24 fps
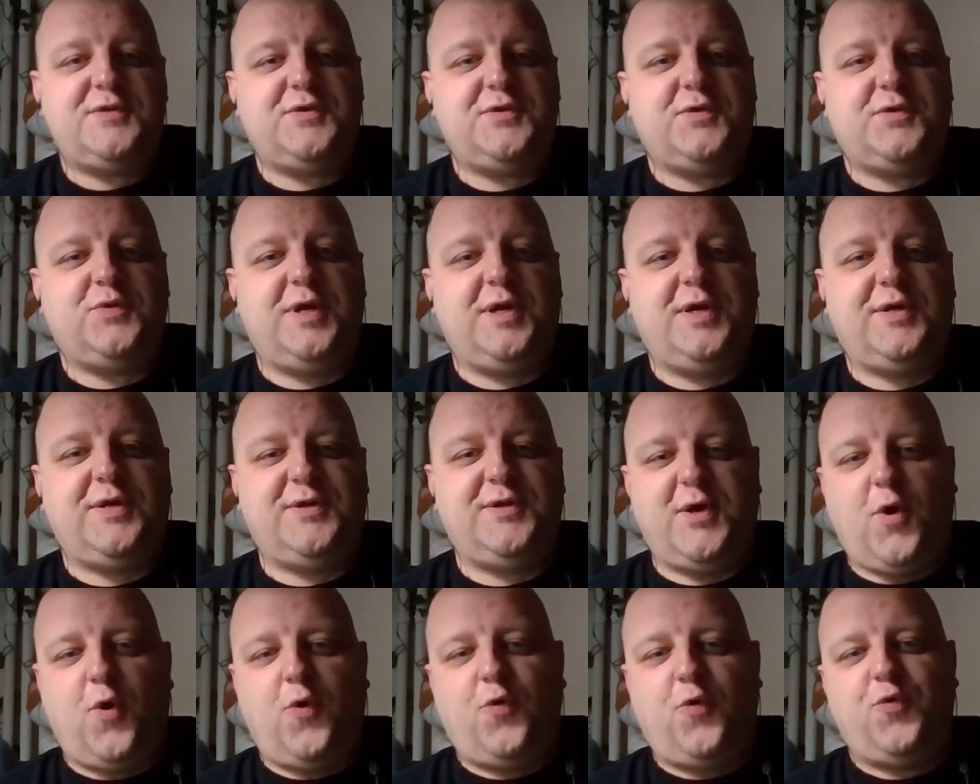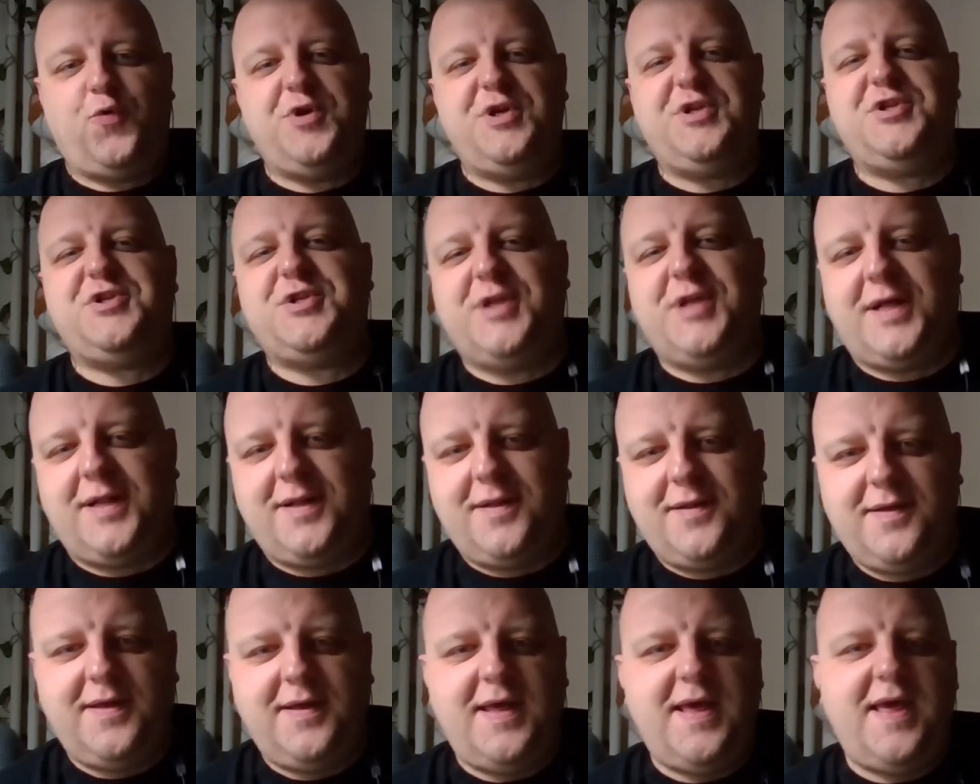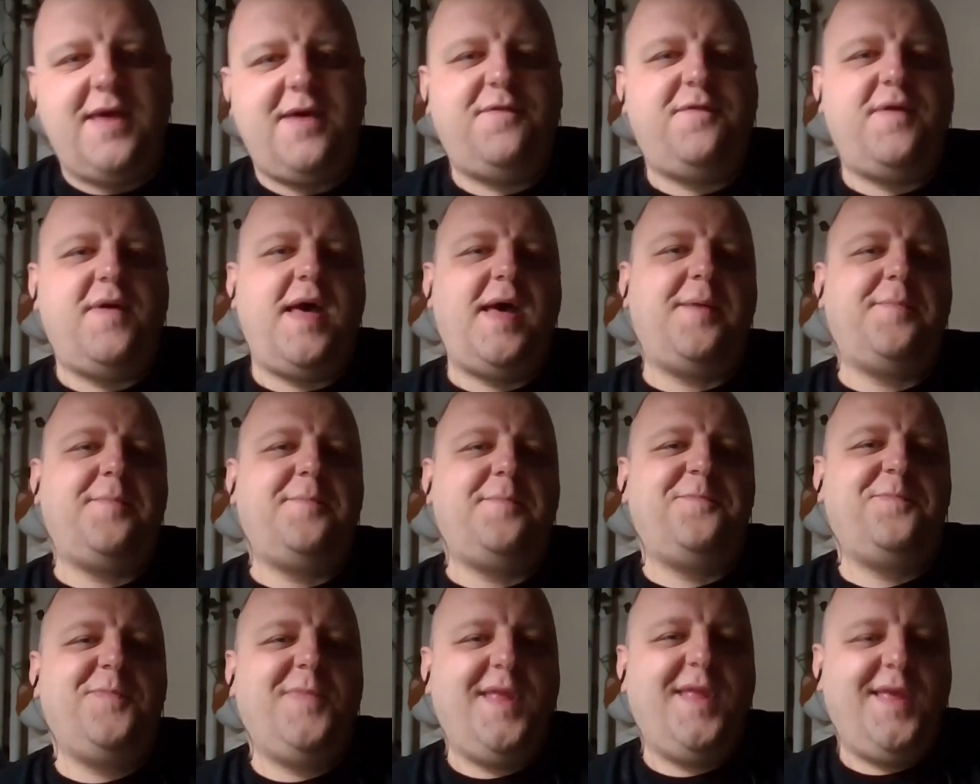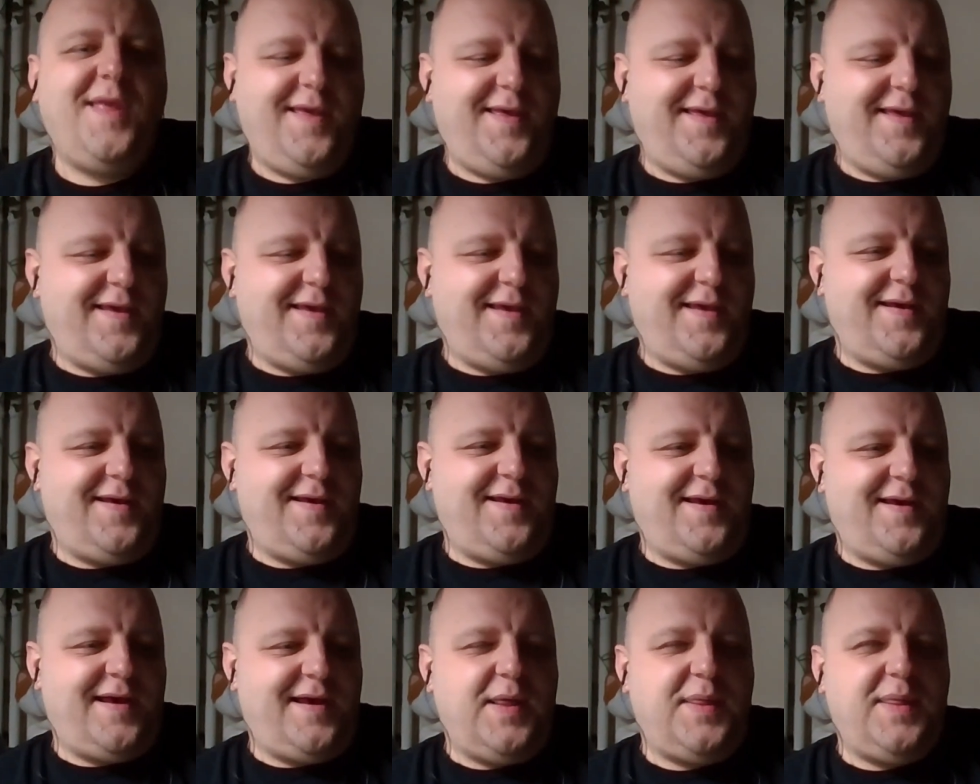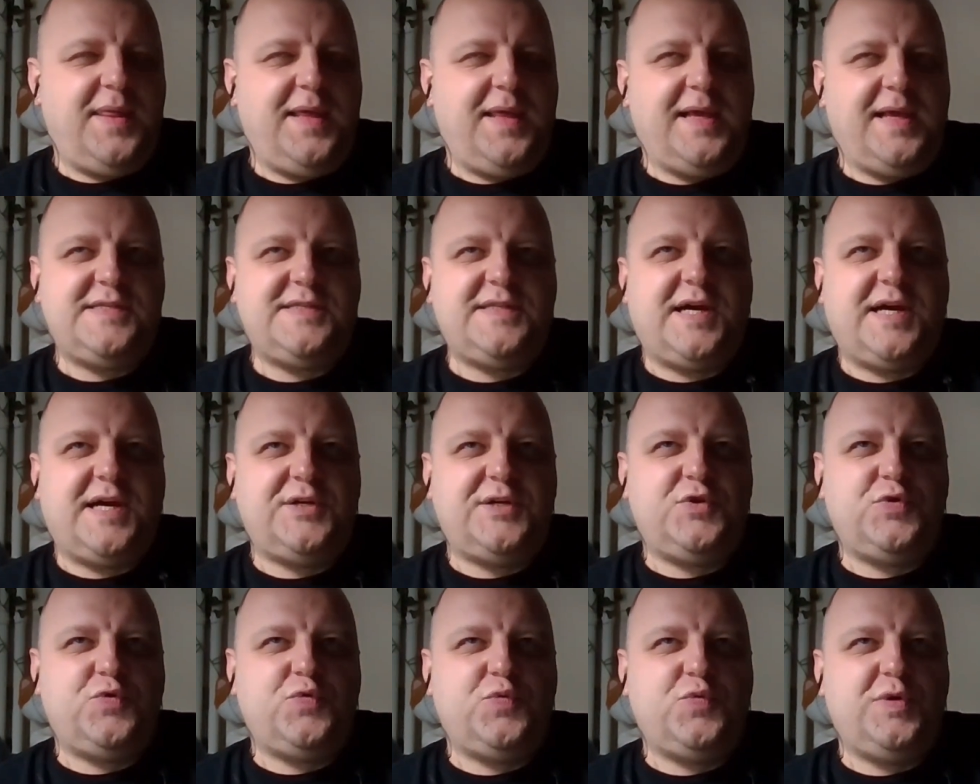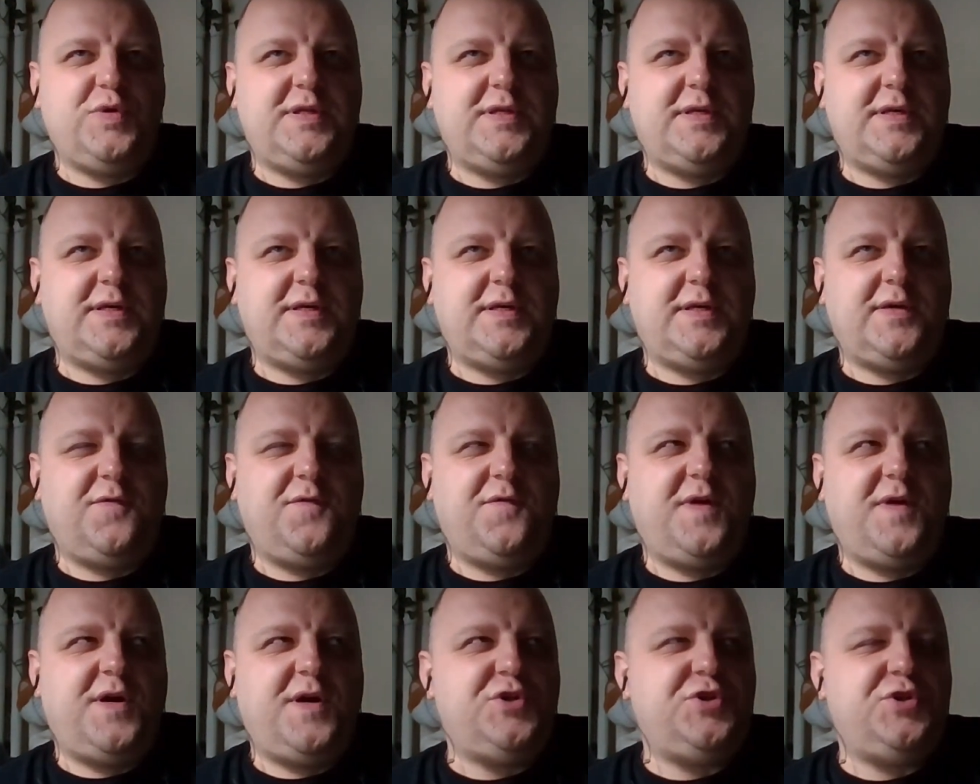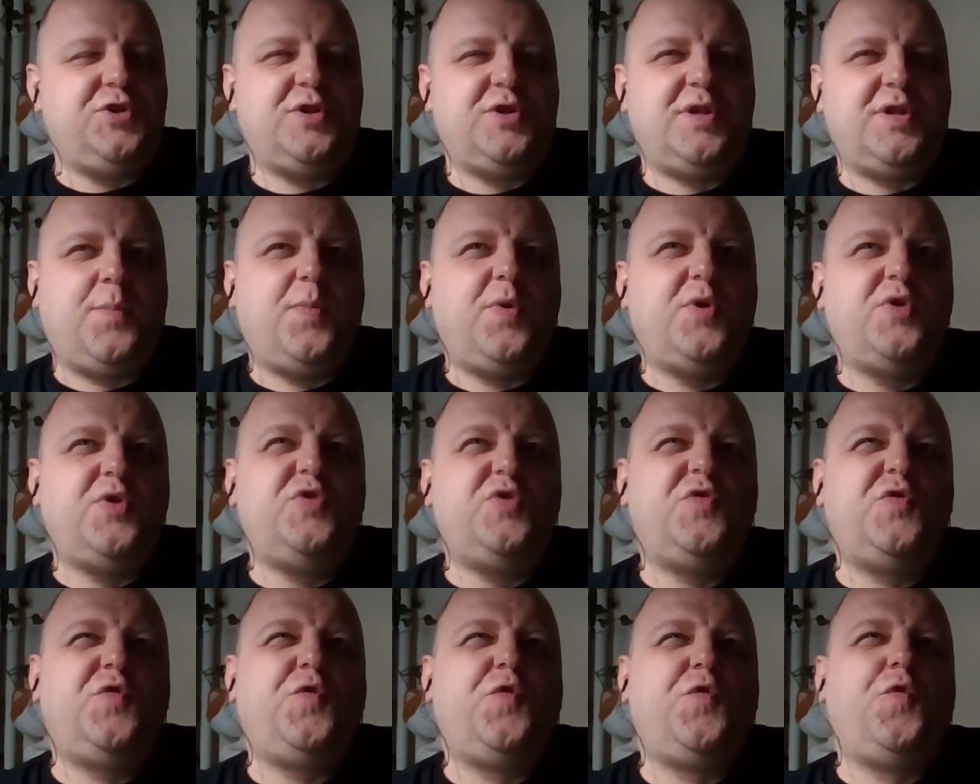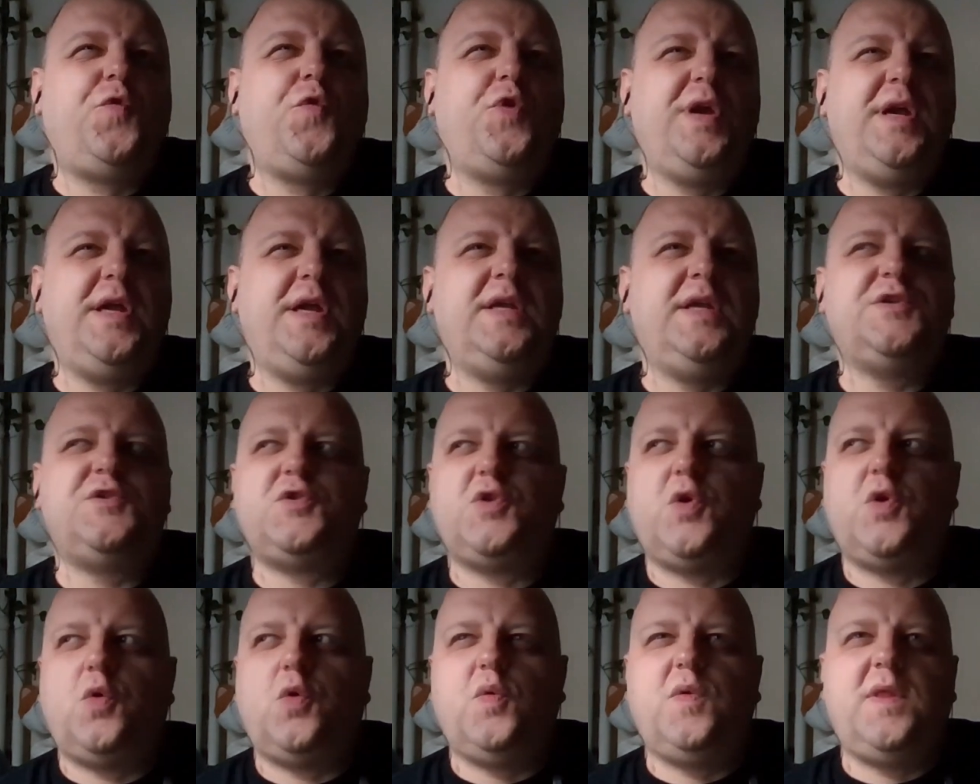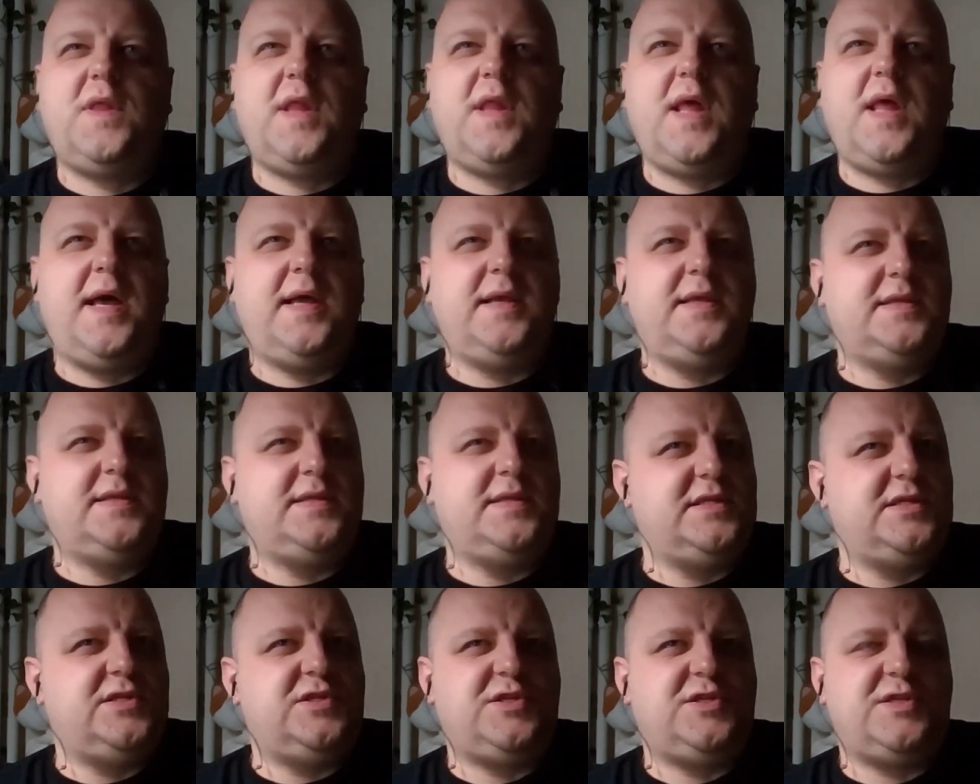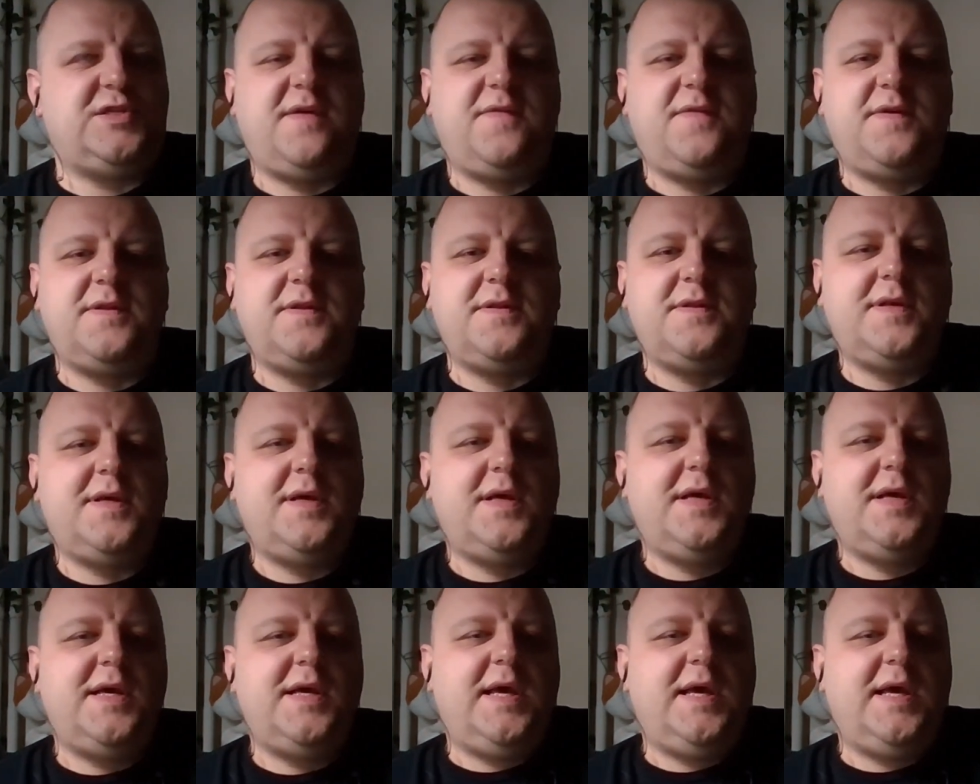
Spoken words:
so the original FM. I think I started with the version number 3, so 97,